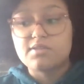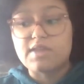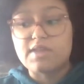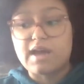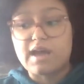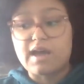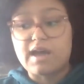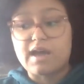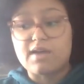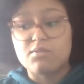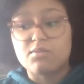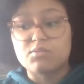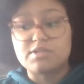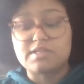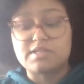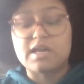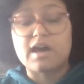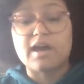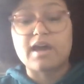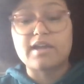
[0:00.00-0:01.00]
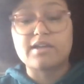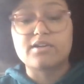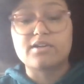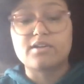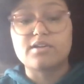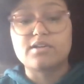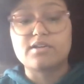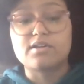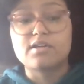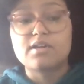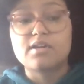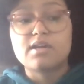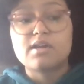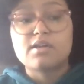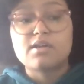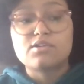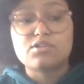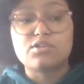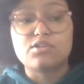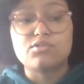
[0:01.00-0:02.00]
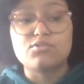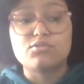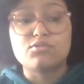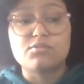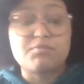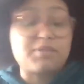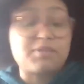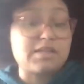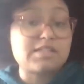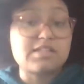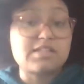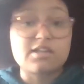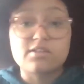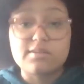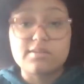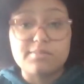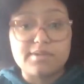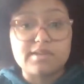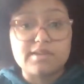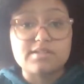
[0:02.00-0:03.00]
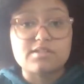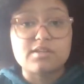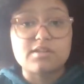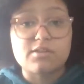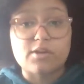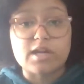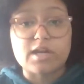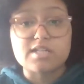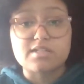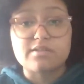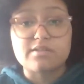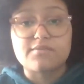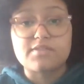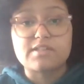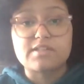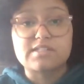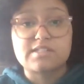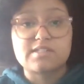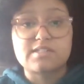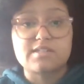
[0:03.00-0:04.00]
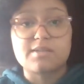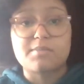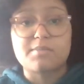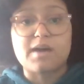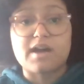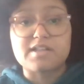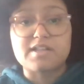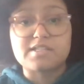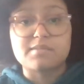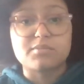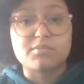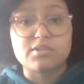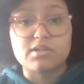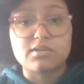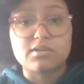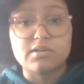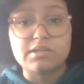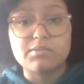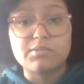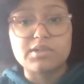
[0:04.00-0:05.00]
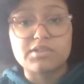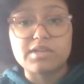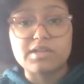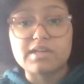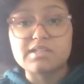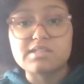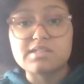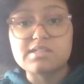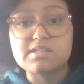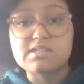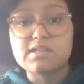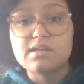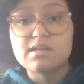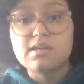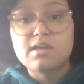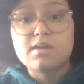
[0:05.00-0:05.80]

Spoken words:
that was hired to basically be as aggressive as they possibly could with us,